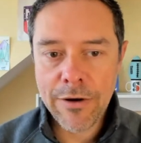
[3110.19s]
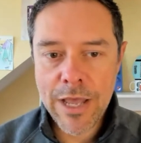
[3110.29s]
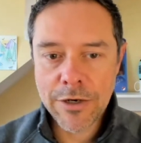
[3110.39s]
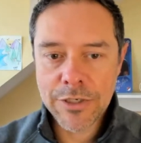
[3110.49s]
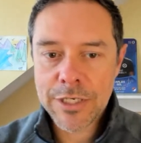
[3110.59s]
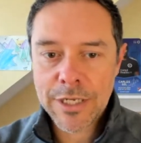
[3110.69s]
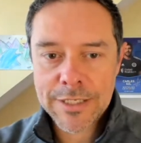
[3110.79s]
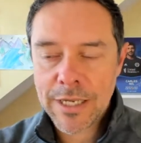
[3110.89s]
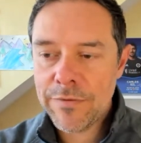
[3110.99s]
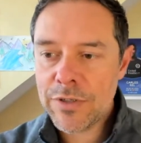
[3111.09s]
Energy is going to
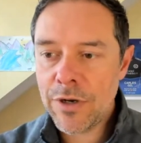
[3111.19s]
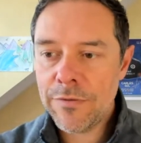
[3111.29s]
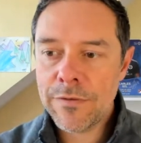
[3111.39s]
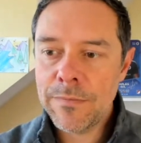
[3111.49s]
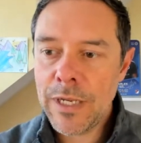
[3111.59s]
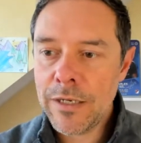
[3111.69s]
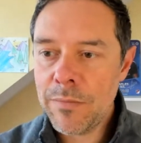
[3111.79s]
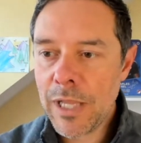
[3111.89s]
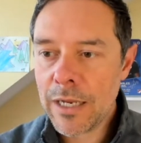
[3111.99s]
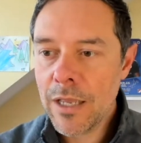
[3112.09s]
save us all from Andy
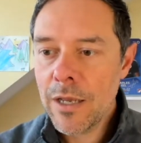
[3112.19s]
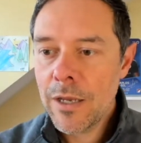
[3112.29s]
Black.